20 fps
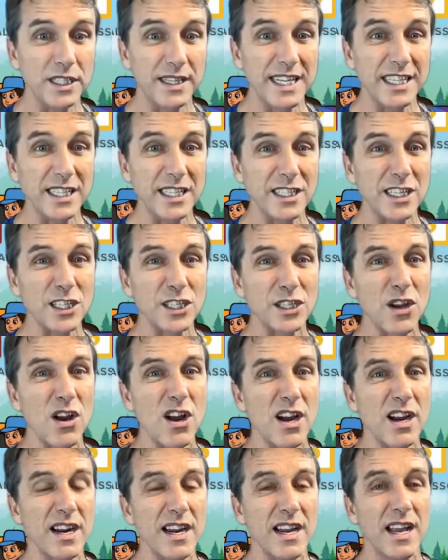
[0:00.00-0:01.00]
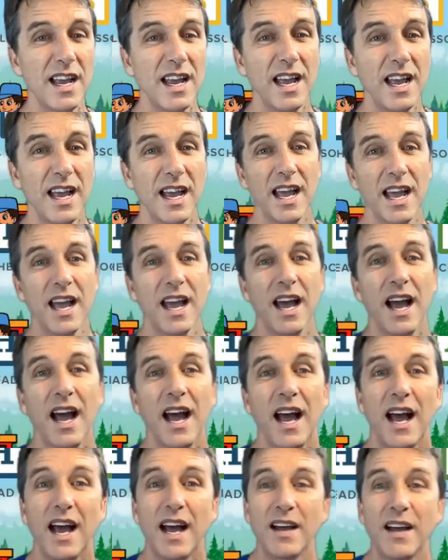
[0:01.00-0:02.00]
This is a song
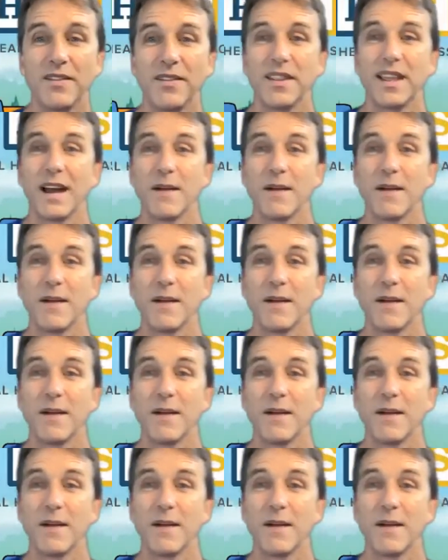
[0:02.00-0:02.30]
uh,